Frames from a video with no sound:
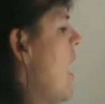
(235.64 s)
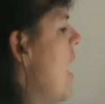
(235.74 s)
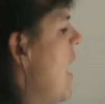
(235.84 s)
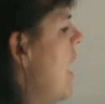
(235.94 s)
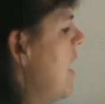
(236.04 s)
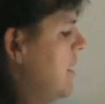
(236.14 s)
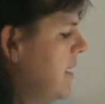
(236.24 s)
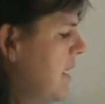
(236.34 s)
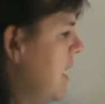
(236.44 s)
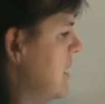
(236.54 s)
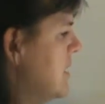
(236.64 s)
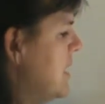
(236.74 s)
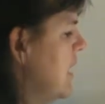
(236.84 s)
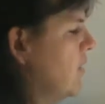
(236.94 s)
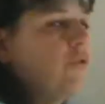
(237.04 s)
and it
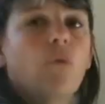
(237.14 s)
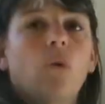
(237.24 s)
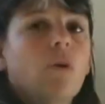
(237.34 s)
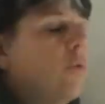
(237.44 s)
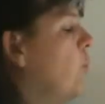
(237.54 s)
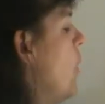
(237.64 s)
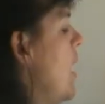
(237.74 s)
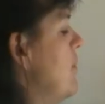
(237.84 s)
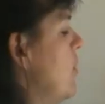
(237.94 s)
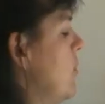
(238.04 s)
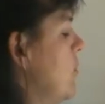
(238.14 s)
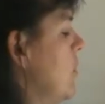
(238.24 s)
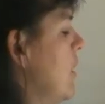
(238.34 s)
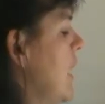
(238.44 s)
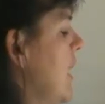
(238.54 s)
stands for
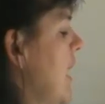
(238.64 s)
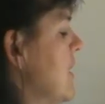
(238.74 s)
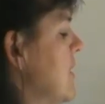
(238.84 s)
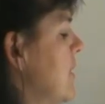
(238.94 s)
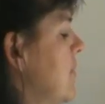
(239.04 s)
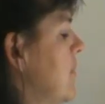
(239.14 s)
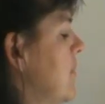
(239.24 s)
ribonucleic acid.